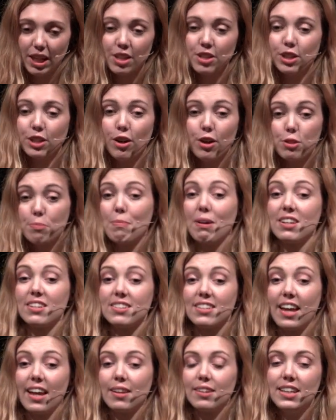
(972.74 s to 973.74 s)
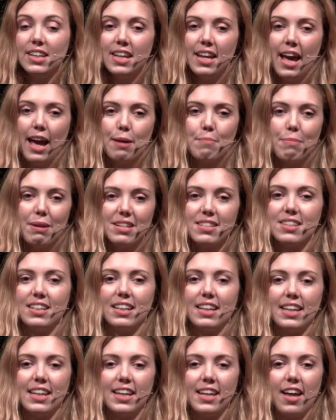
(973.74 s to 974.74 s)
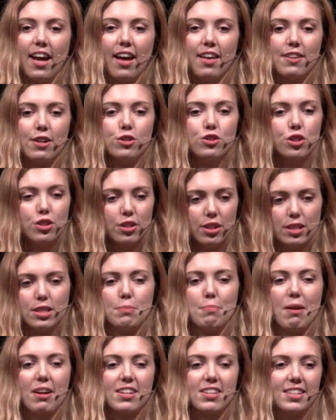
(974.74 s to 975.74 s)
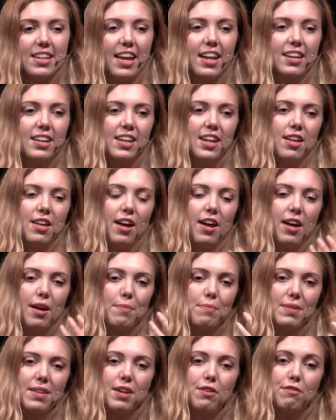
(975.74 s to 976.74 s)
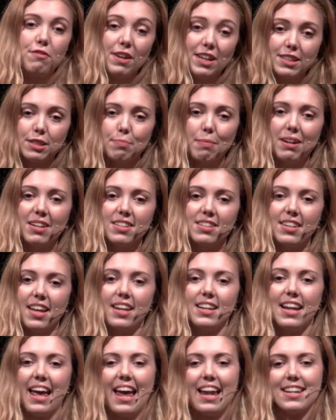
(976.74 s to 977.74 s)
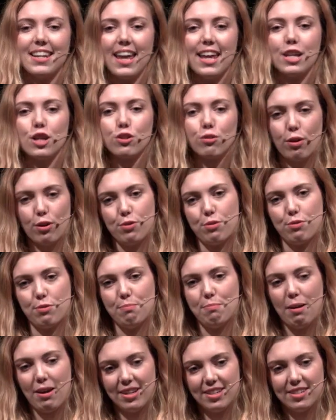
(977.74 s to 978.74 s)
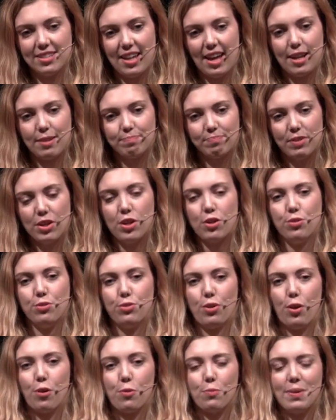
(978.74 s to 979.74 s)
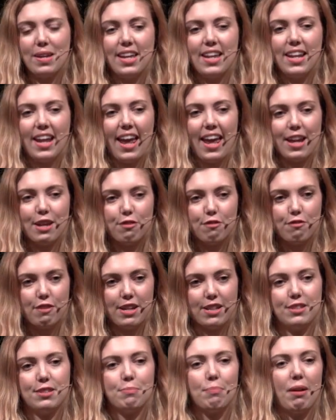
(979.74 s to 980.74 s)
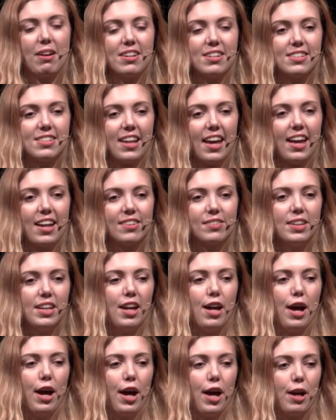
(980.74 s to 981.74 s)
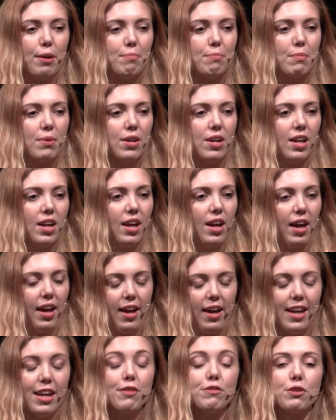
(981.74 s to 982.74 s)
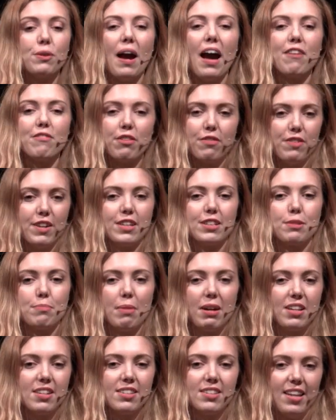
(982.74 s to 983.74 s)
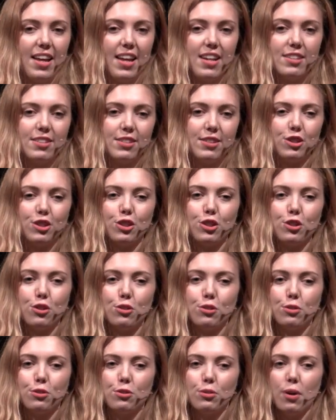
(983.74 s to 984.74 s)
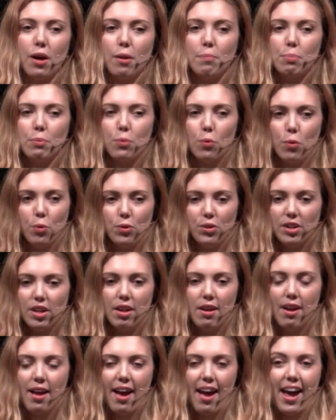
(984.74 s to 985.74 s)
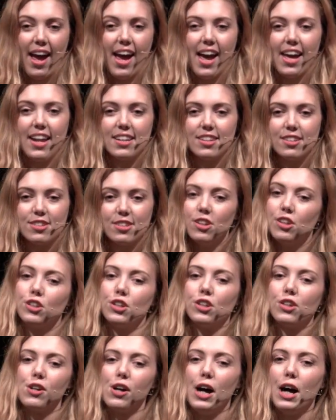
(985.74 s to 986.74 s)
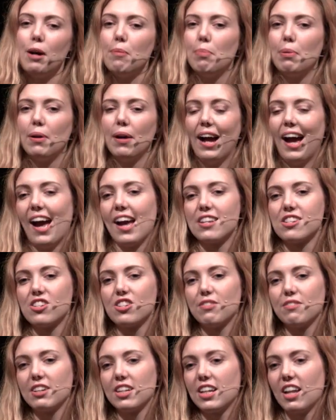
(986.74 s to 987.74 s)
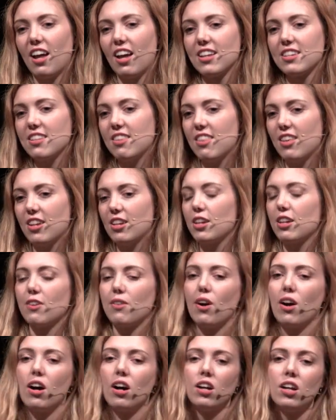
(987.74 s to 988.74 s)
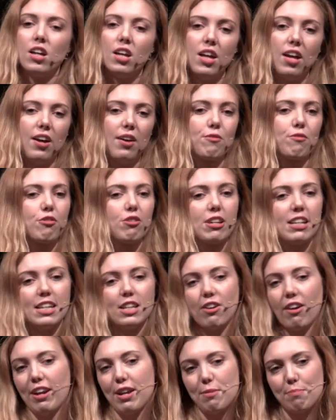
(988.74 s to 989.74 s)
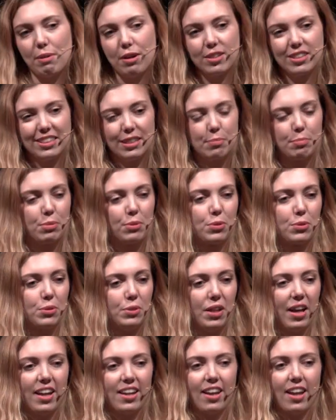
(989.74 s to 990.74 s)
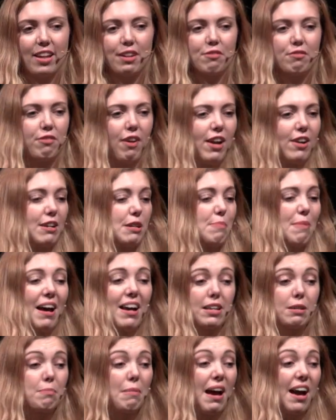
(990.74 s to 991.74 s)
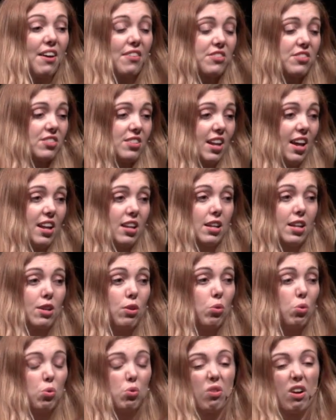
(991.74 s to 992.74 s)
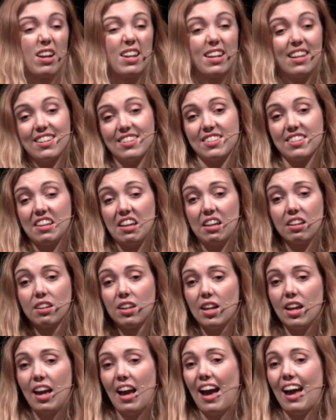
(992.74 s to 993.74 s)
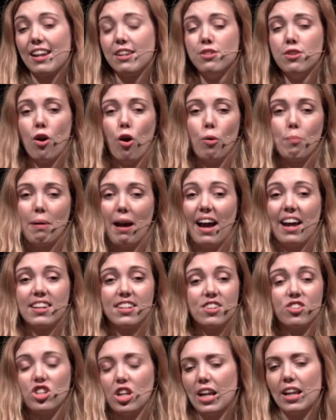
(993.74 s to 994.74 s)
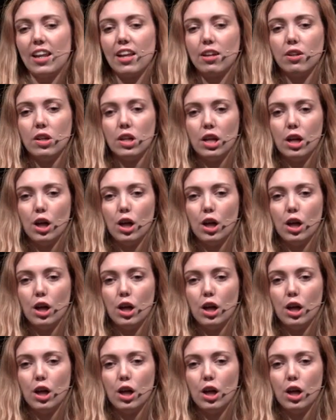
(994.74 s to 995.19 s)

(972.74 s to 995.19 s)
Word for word: the growth mindset. And basically, uh, there are two types of mindset, um, a fixed mindset and a growth mindset. So in a fixed mindset, um, uh, if you have a fixed mindset, you are born and you grow up and you realize that you are really great at basketball and like very bad at maths and an all right listener and not bad at cello